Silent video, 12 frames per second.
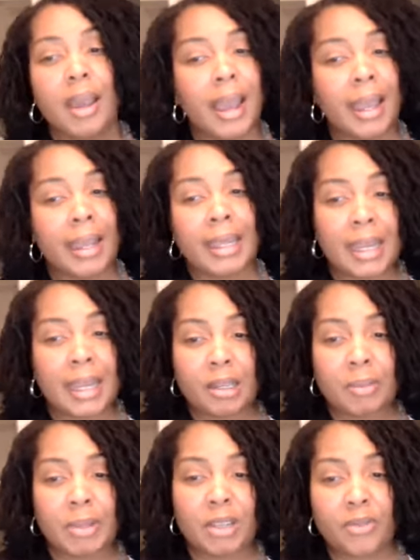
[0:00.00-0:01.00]
I can't
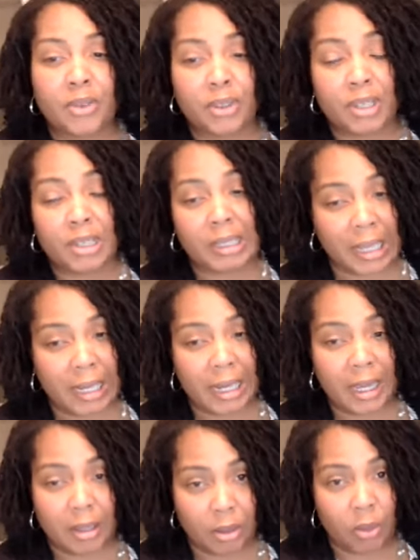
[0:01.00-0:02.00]
speak for the state
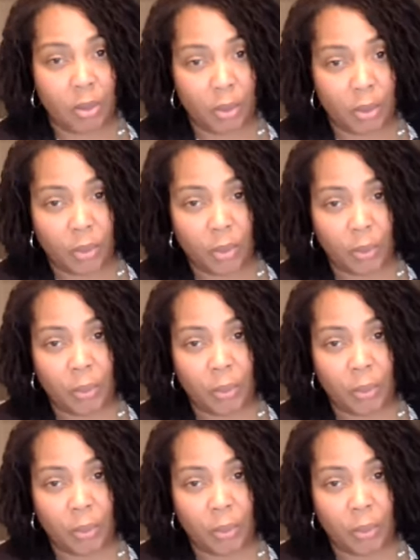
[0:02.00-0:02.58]
as a whole.